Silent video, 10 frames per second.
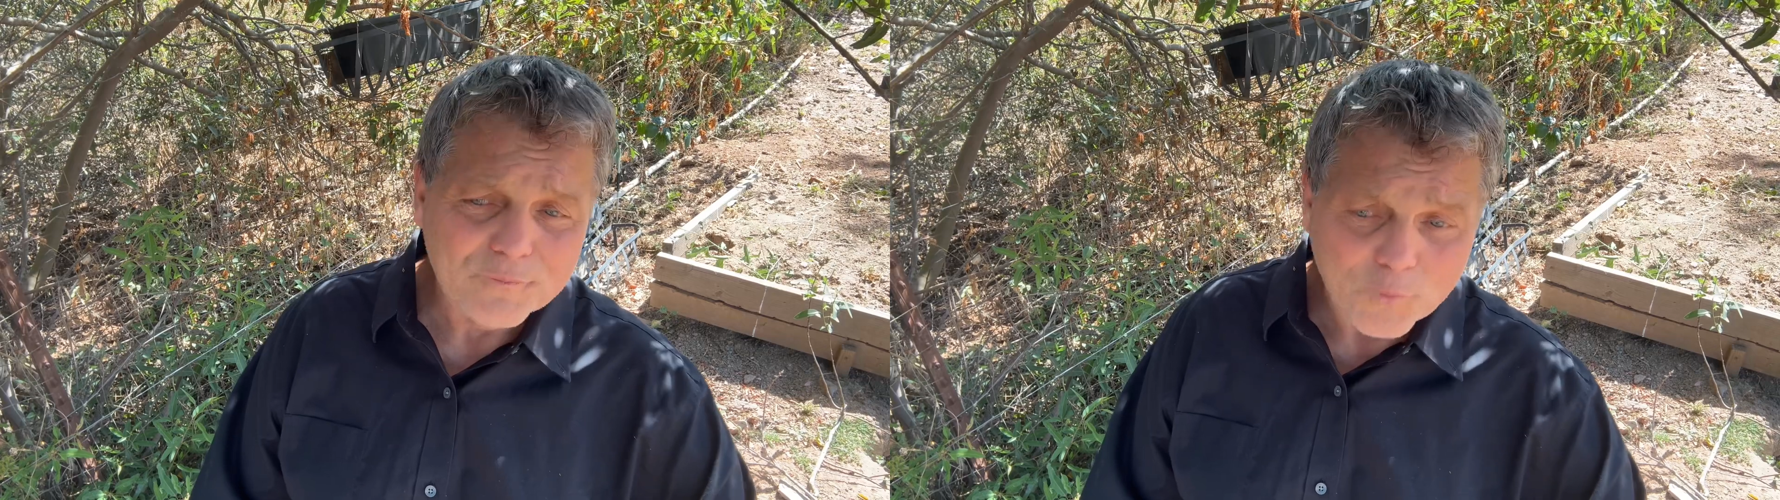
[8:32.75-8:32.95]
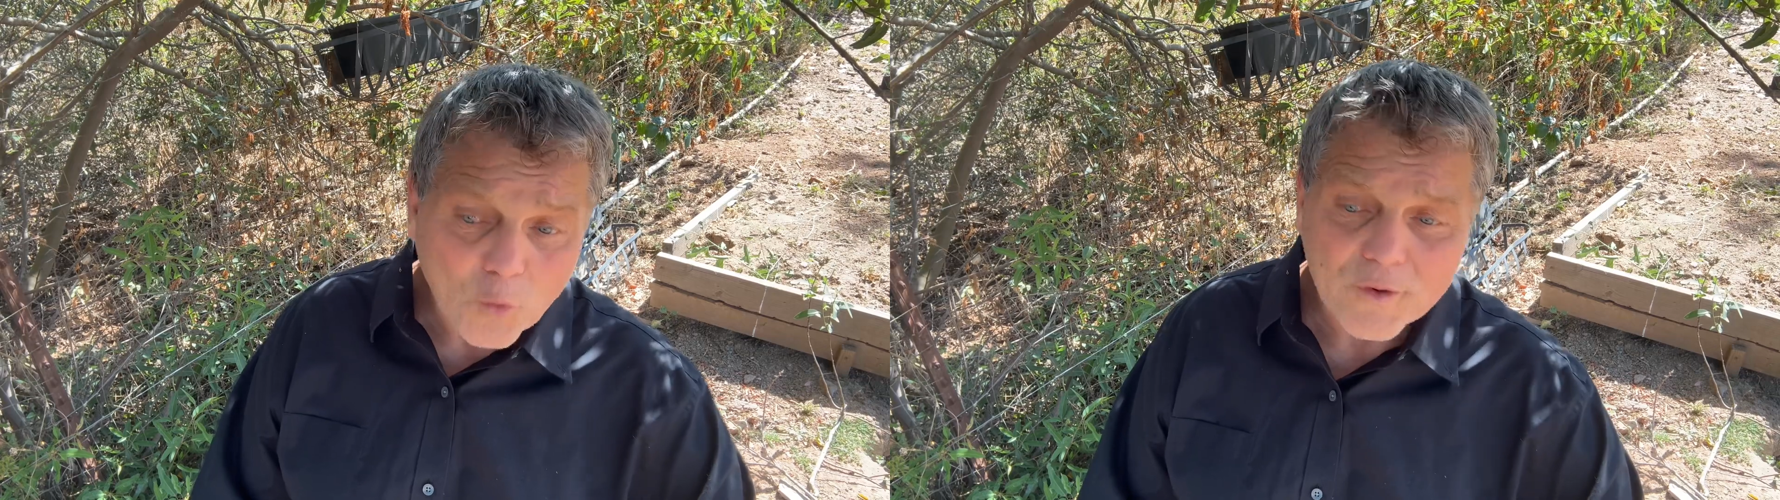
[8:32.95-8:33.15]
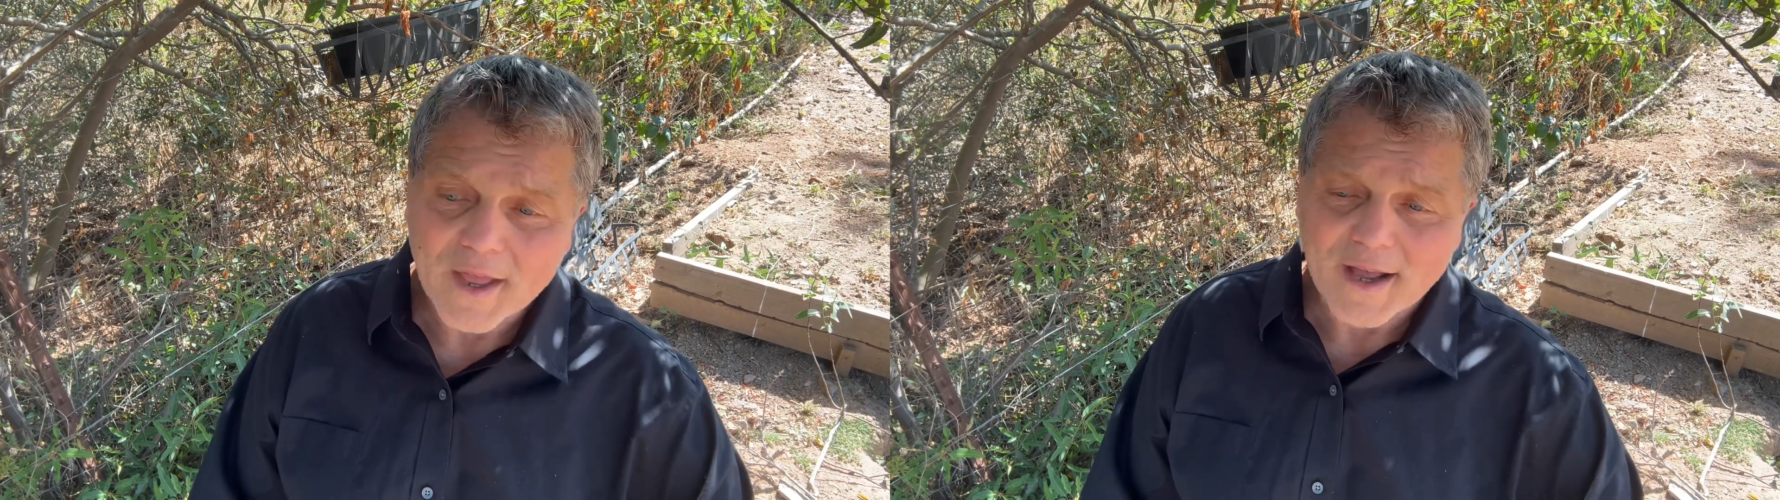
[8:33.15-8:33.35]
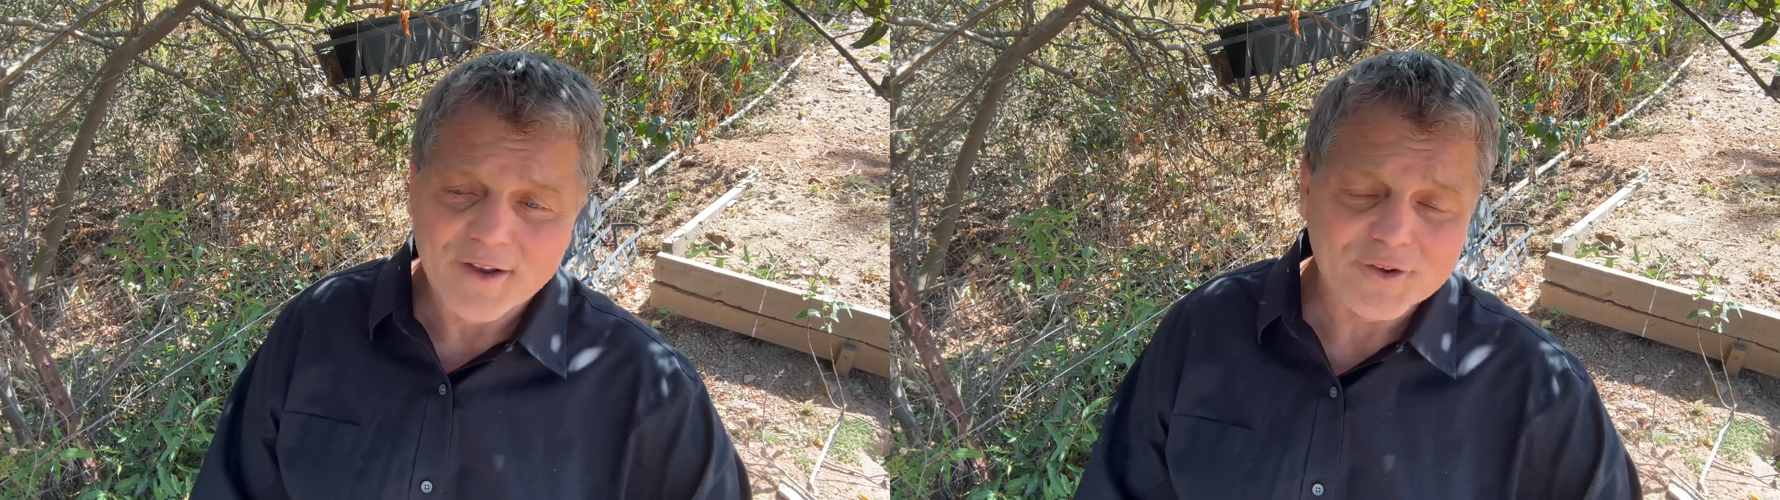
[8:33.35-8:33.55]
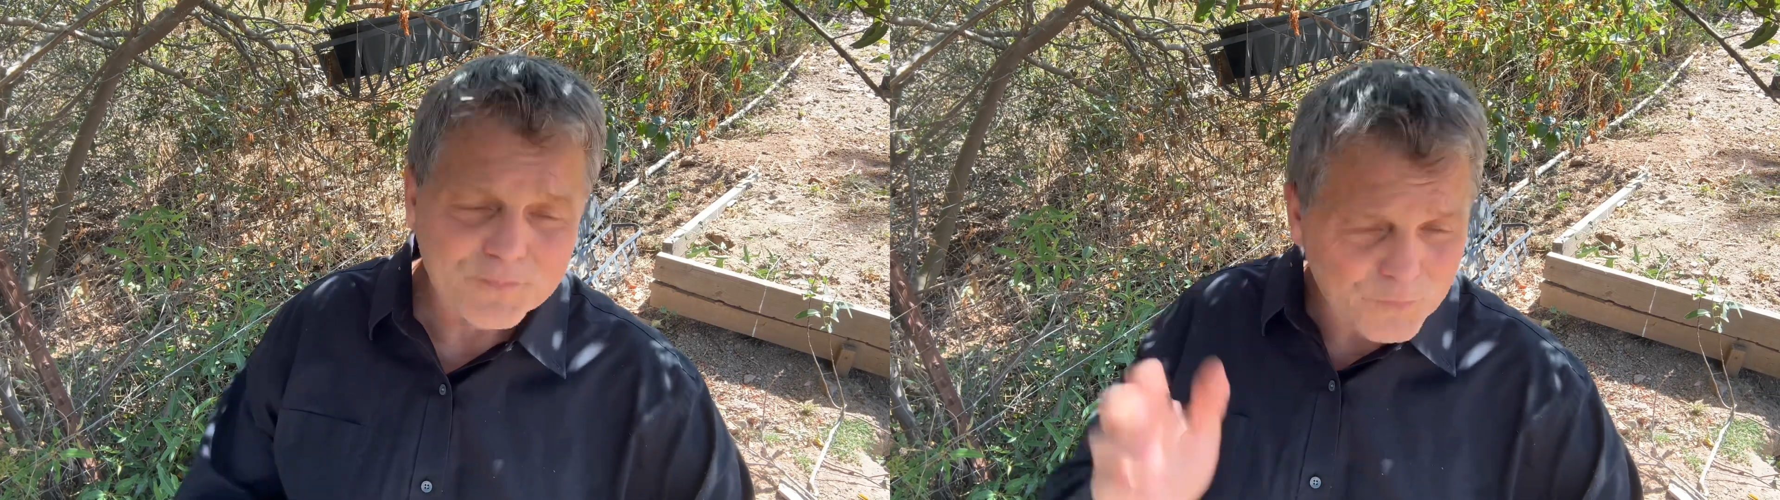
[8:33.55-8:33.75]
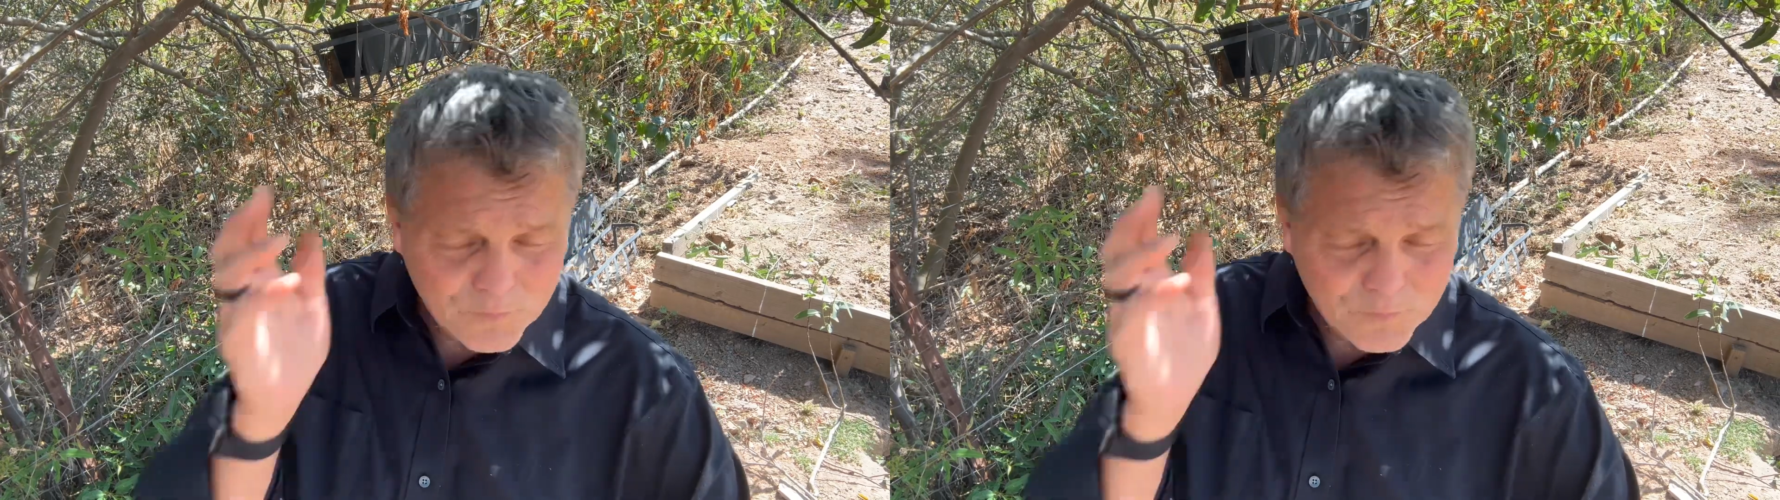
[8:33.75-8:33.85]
for that is